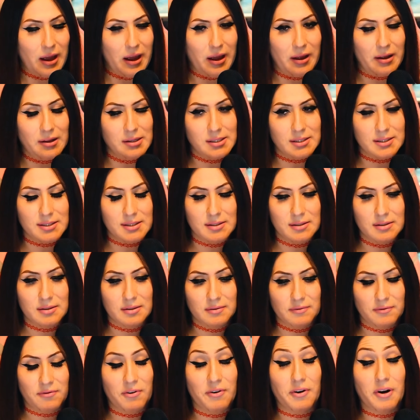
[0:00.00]
and
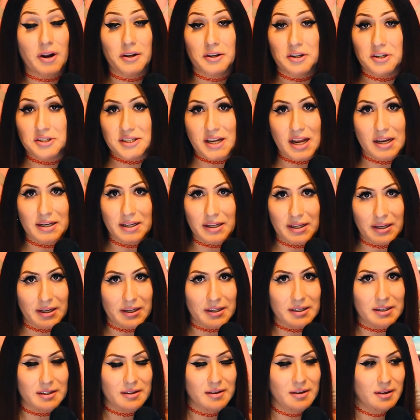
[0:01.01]
for understanding
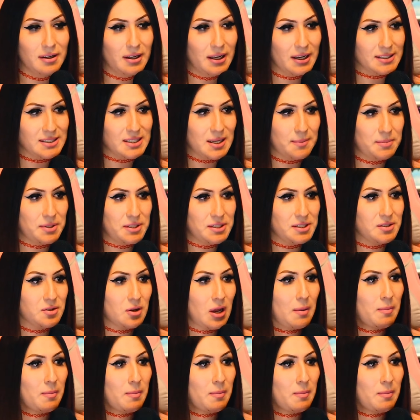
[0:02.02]
and acceptance.